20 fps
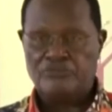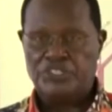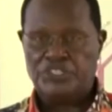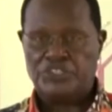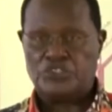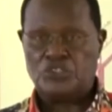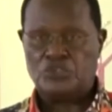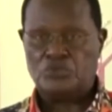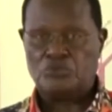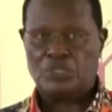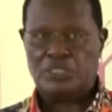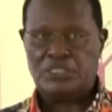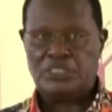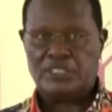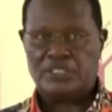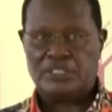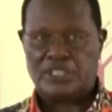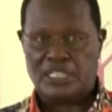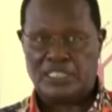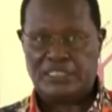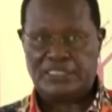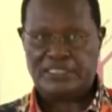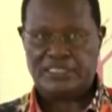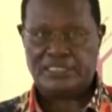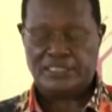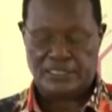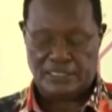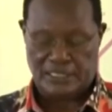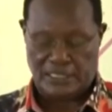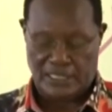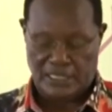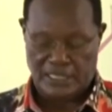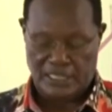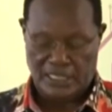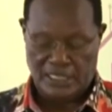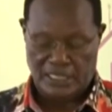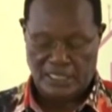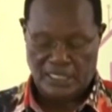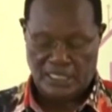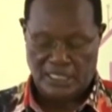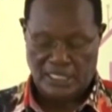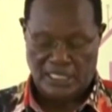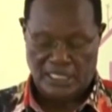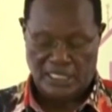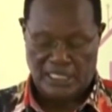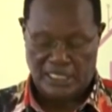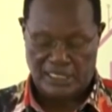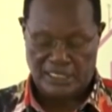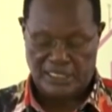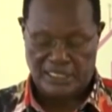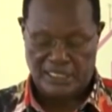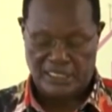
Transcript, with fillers: Vision 2030, and